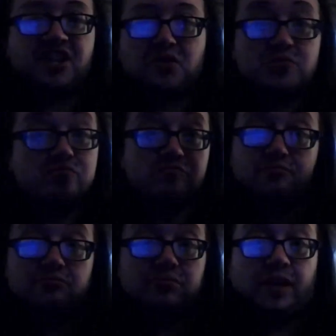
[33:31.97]
so
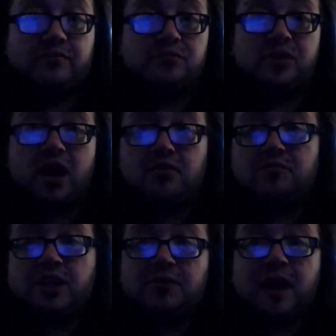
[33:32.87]
like,
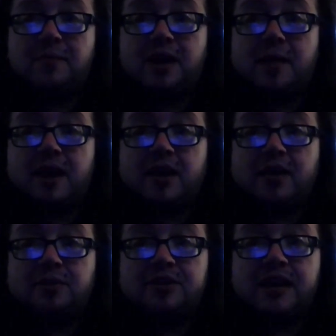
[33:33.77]
no, I'm not
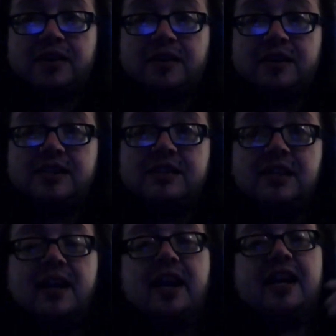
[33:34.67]
going to pretend this.
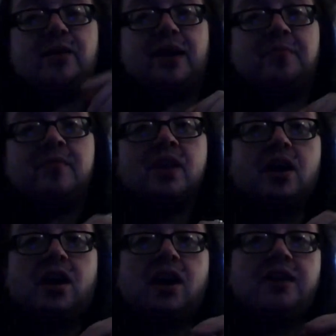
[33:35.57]
Anyway,
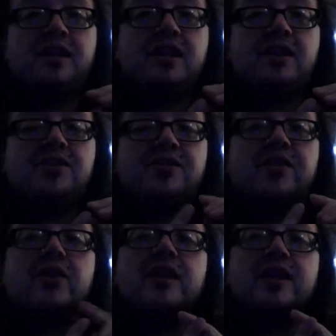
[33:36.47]
on the
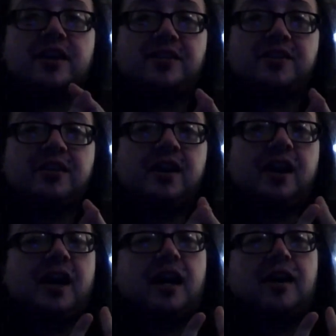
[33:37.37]
30th
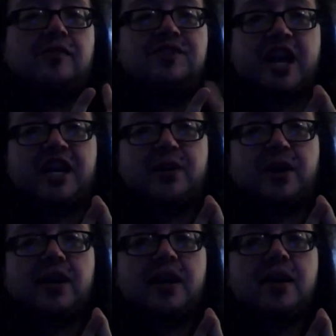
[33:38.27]
of
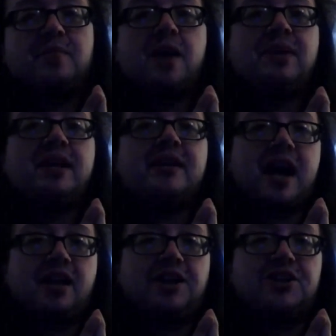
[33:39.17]
January, Poppy
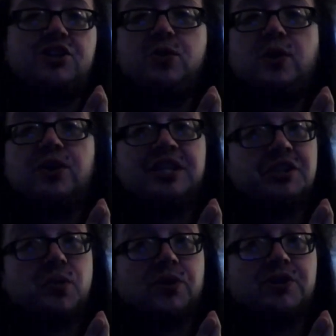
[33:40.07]
acknowledged to her
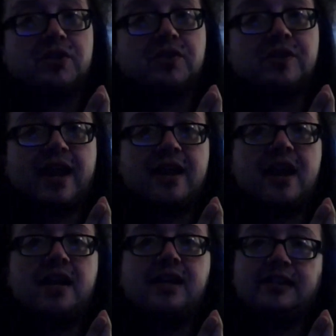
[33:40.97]
Discord server that,
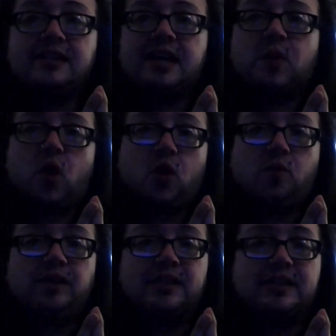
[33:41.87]
yes, I'm
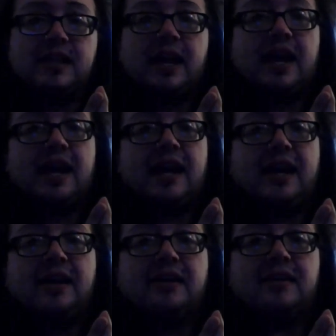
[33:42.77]
homeless,
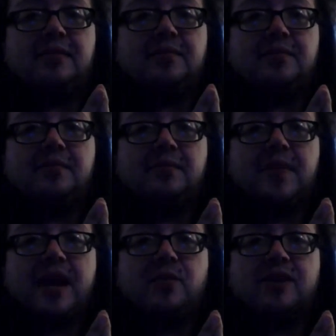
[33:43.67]
and
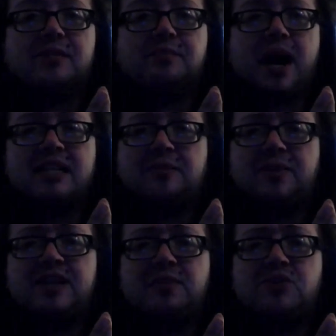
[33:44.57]
made what's
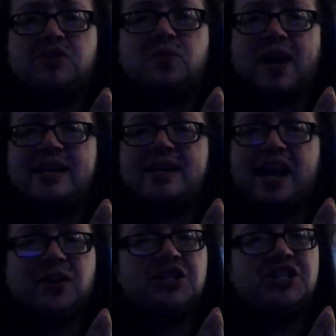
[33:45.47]
possibly the most white
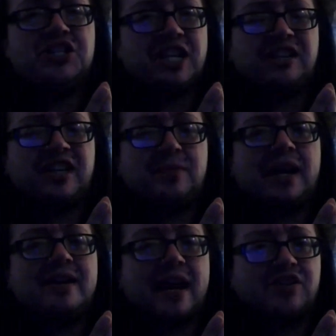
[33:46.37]
Karen shitlib
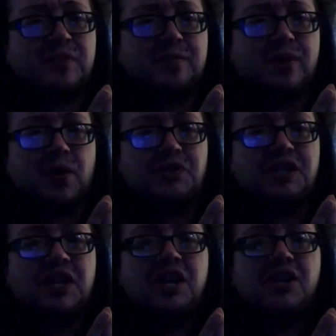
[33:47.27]
announcement
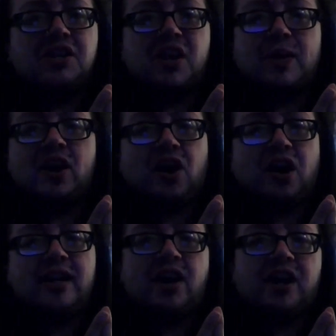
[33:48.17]
post, going
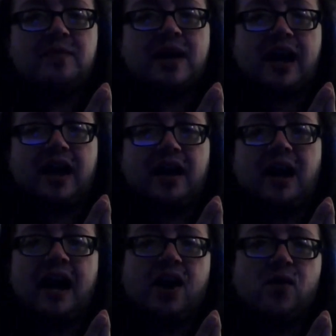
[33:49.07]
on and on about
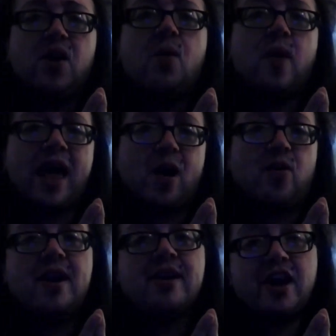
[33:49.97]
how,
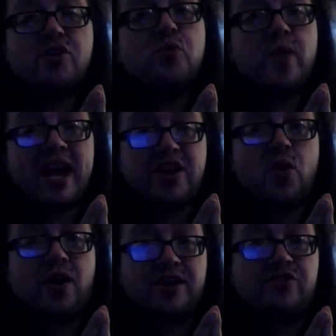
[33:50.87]
well, there's
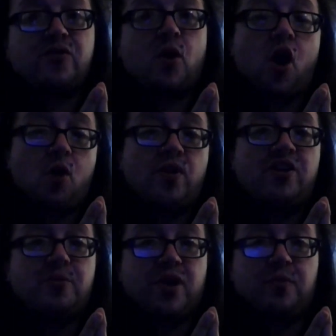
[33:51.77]
resources for
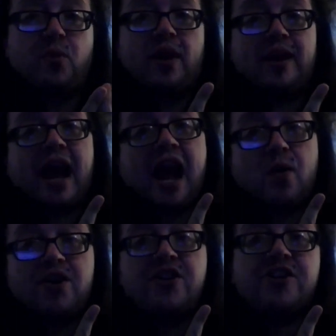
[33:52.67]
homeless people in
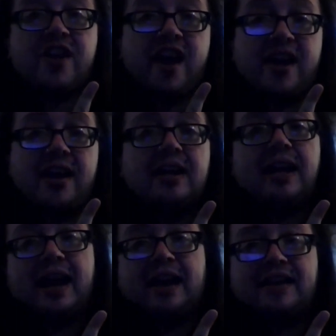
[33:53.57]
our state,
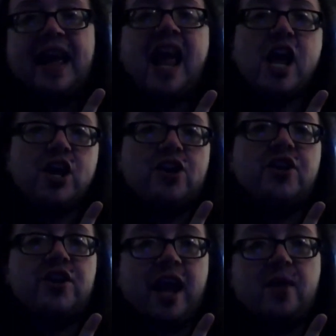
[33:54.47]
and he can
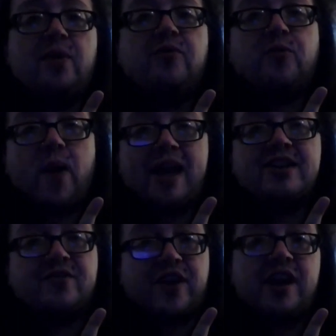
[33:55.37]
stay with
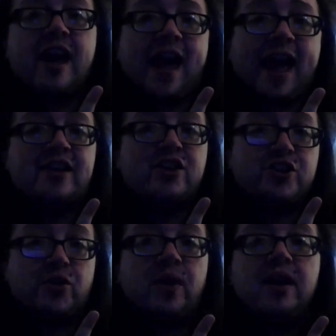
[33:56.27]
friends if he has
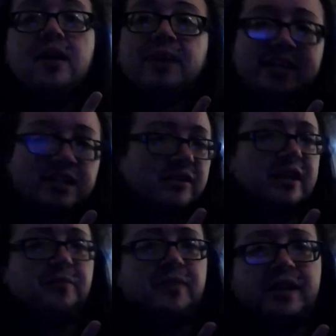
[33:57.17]
to.
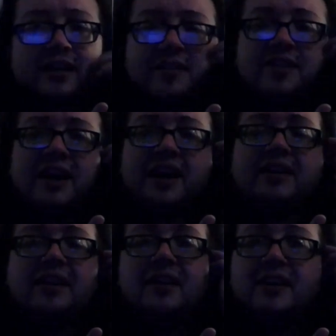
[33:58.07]
Basically admitting that,